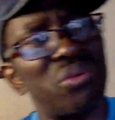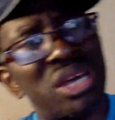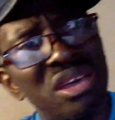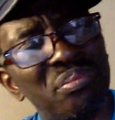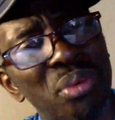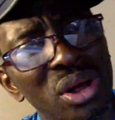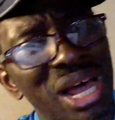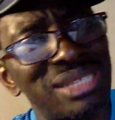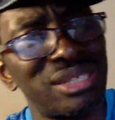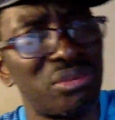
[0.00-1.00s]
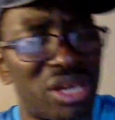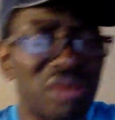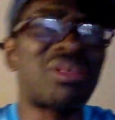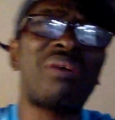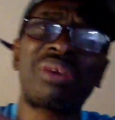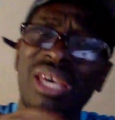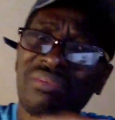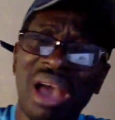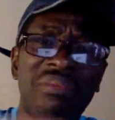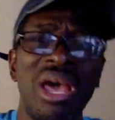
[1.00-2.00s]
we give brothers, the gift that we
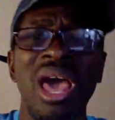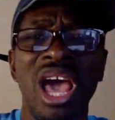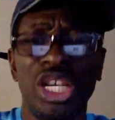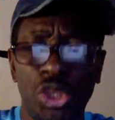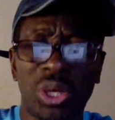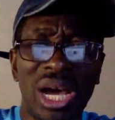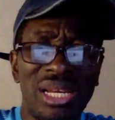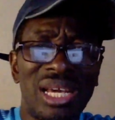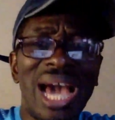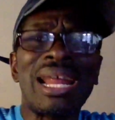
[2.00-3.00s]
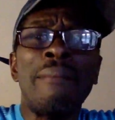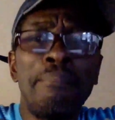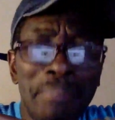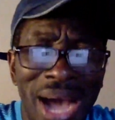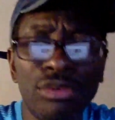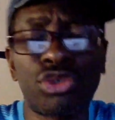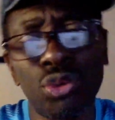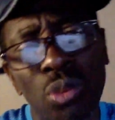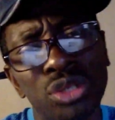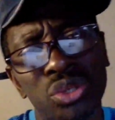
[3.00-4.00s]
give, you can amount to
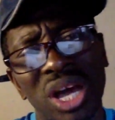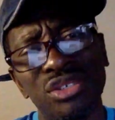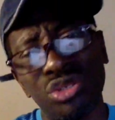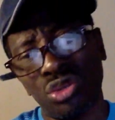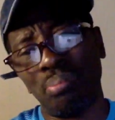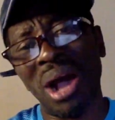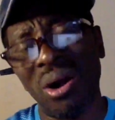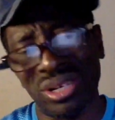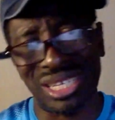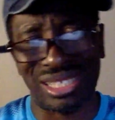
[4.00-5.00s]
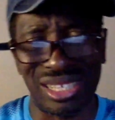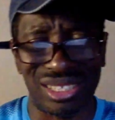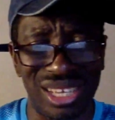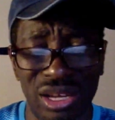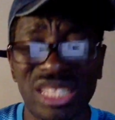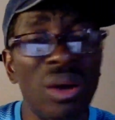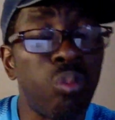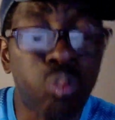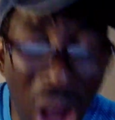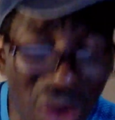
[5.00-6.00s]
what you can use to buy all these things. It's a
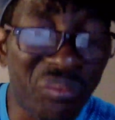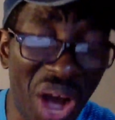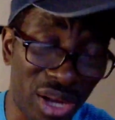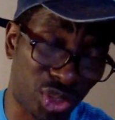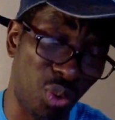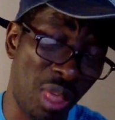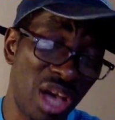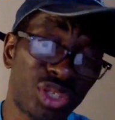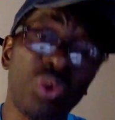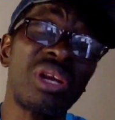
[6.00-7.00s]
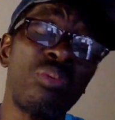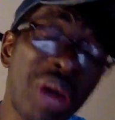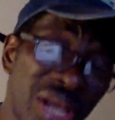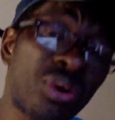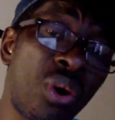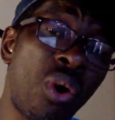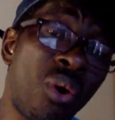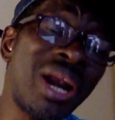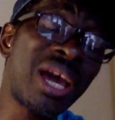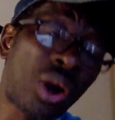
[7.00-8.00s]
wow factor. So the window
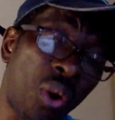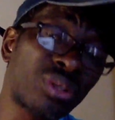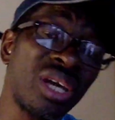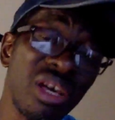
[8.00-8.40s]
only costs